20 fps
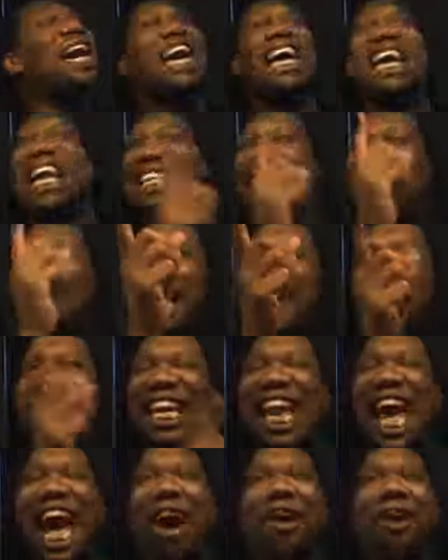hand, and check
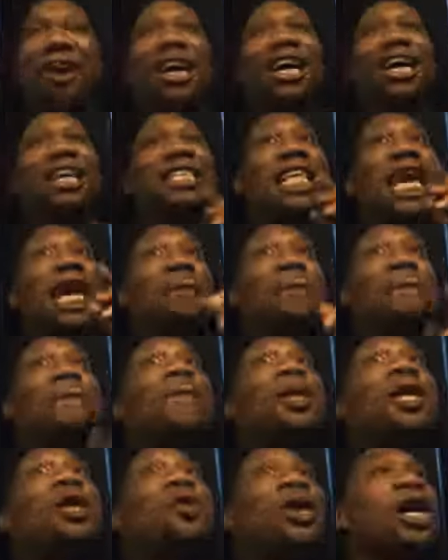it out. They
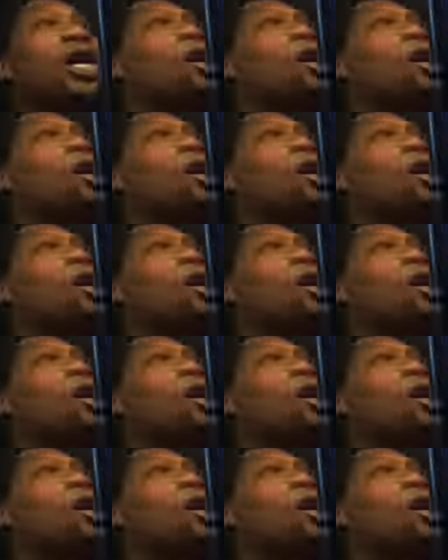blew